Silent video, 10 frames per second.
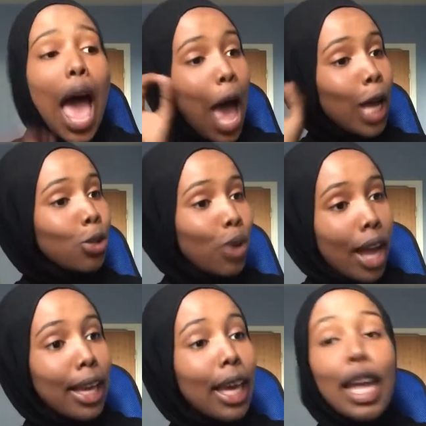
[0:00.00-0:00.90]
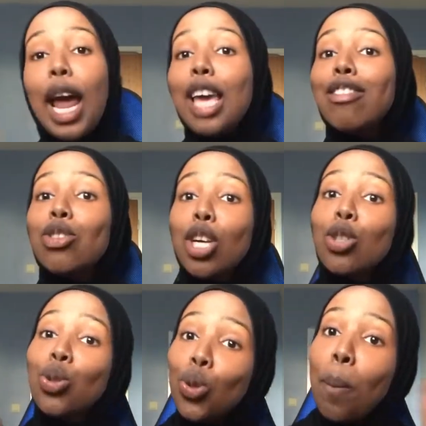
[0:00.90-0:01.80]
I drank it, I even
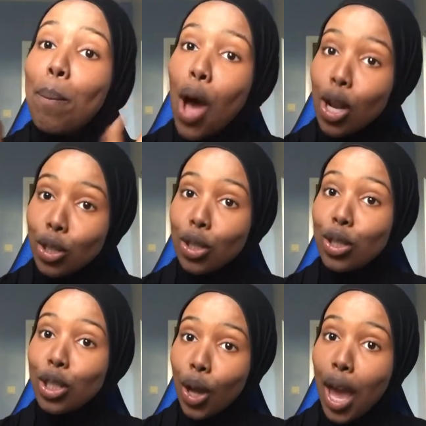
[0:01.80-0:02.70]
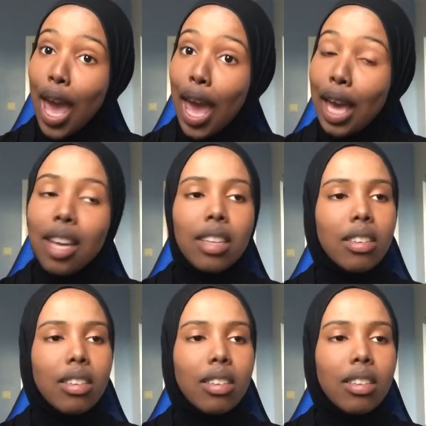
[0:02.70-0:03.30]
drank two glasses, okay?